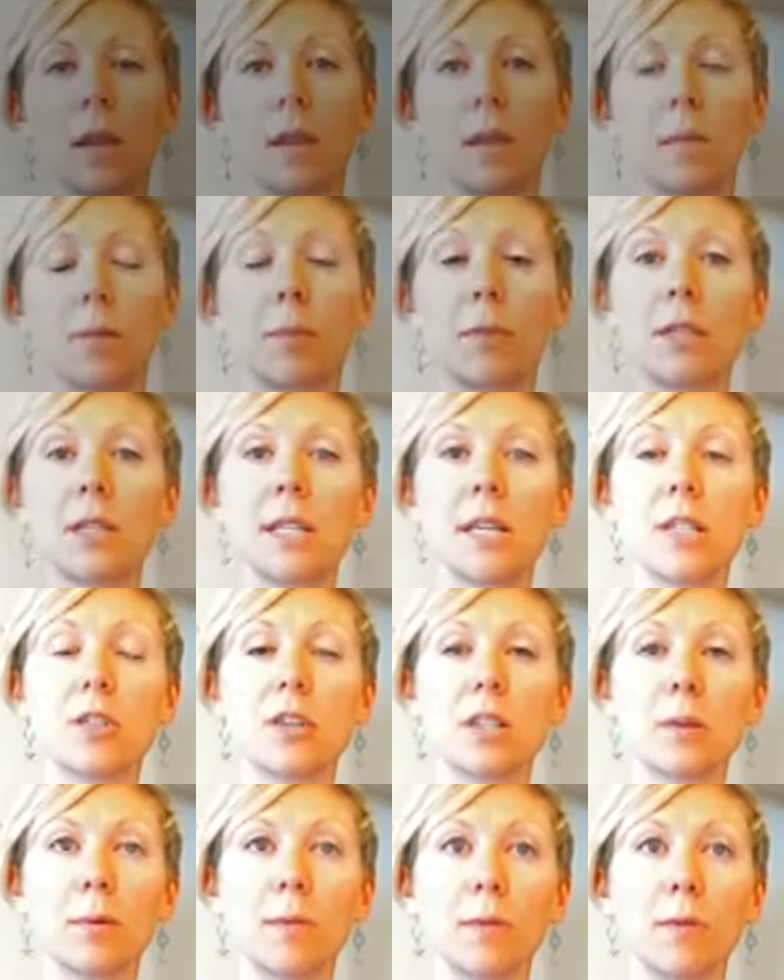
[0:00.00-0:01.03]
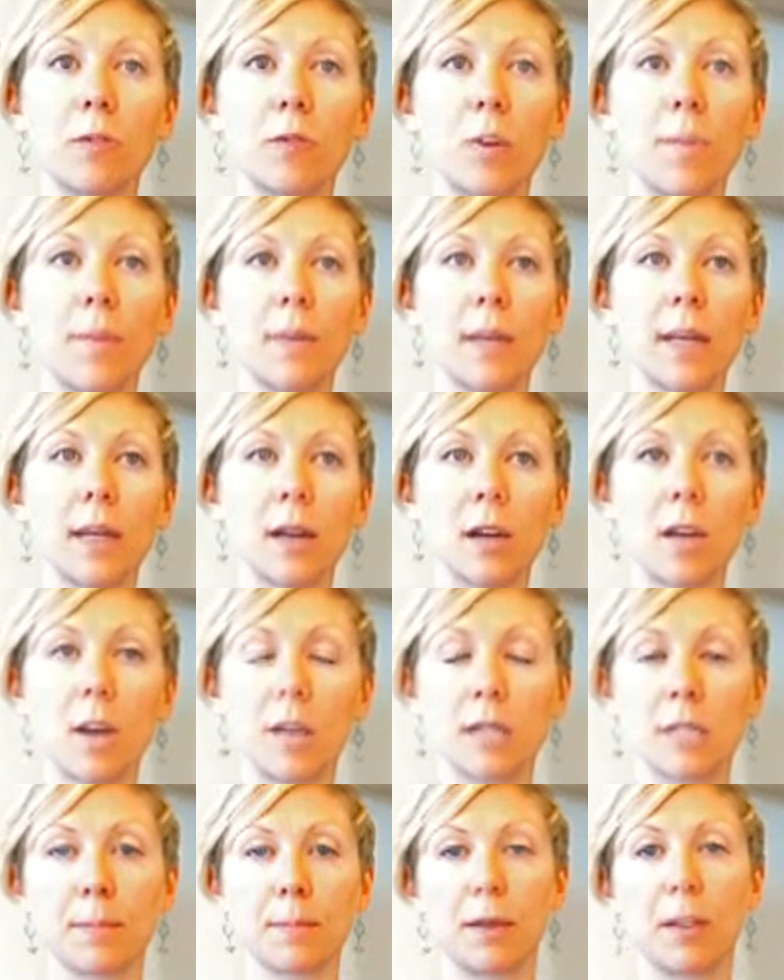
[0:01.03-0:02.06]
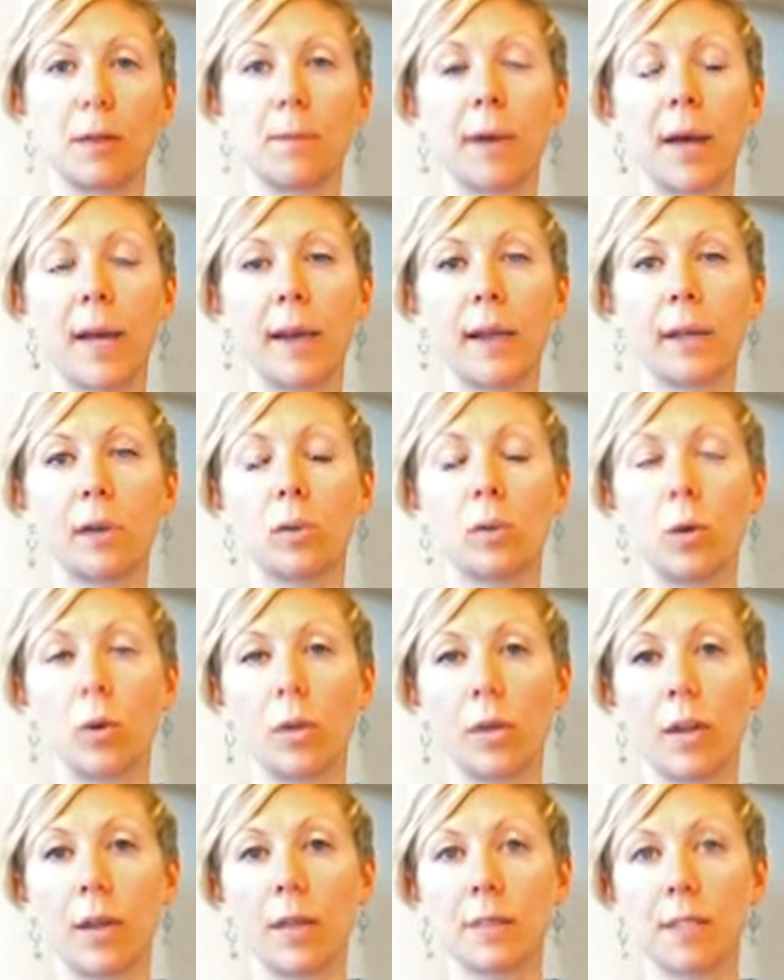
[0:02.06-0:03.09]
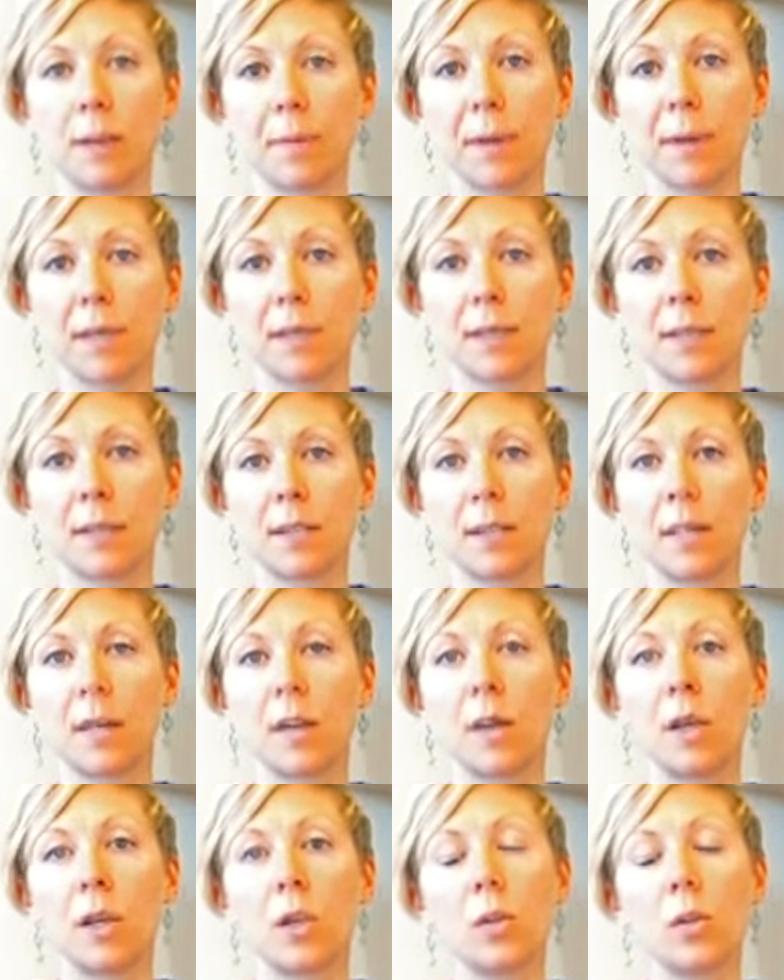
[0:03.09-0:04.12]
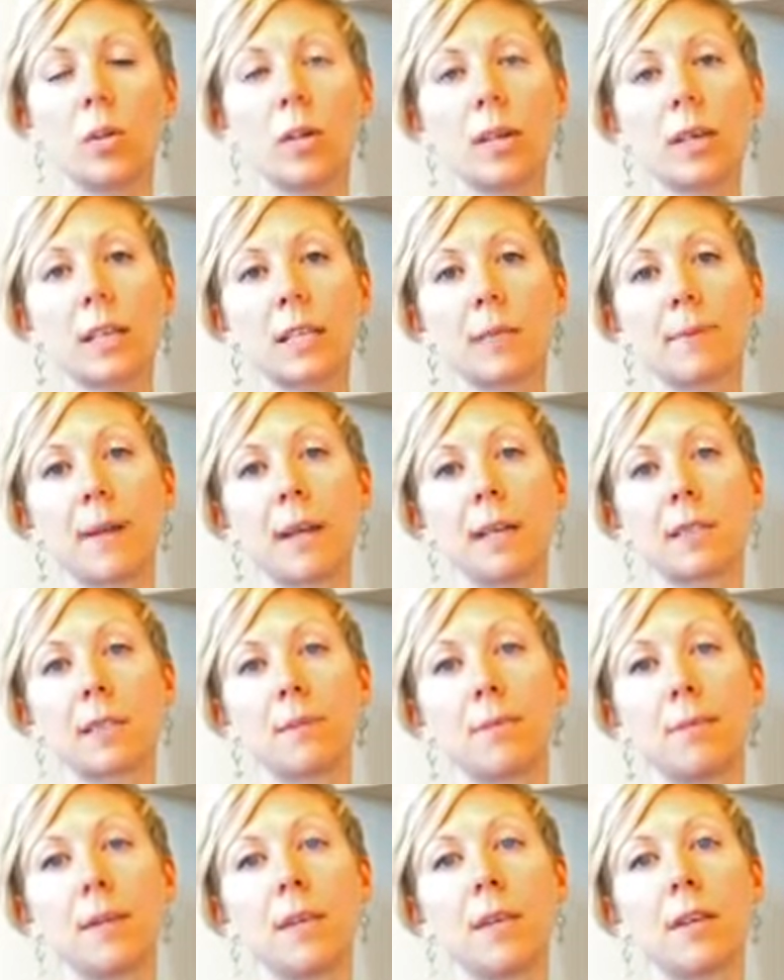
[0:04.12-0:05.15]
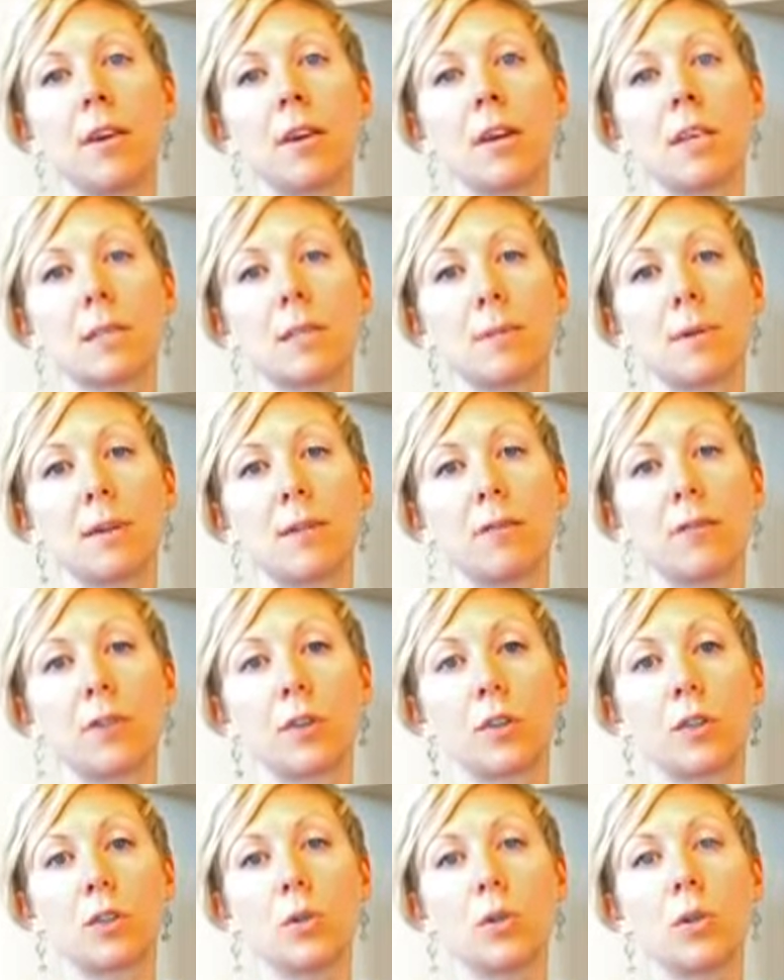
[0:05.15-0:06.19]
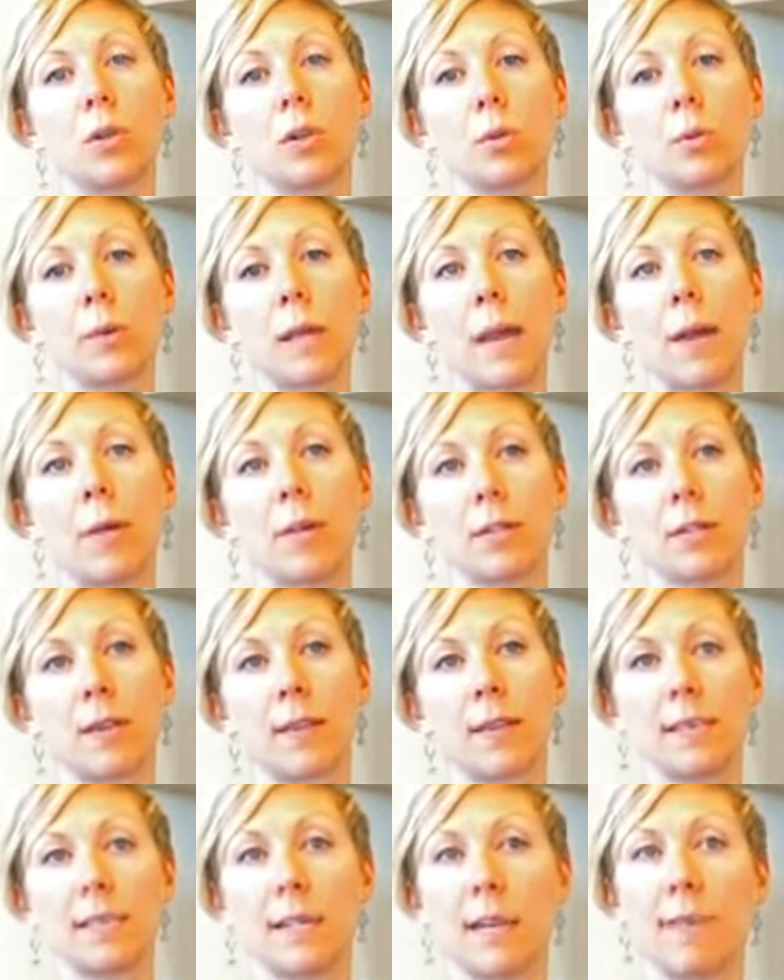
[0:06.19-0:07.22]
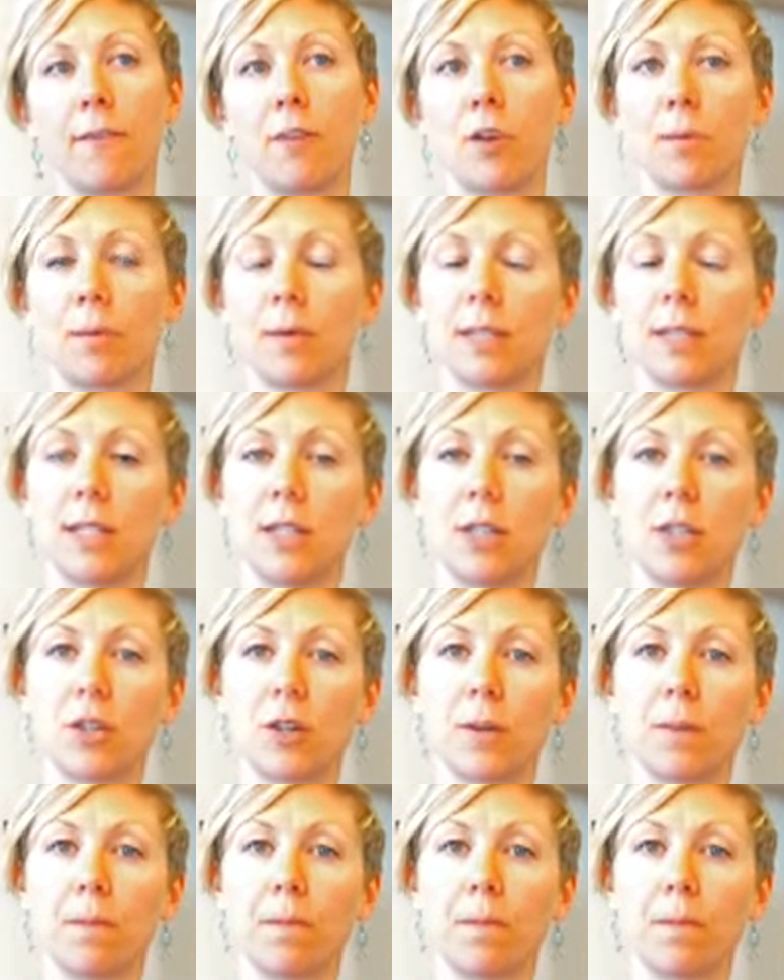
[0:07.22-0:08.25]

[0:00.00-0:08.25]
The procedure is performed in a hospital by a colonoscopist. You can expect to be in the hospital for 2 to 3 hours on the day of your procedure.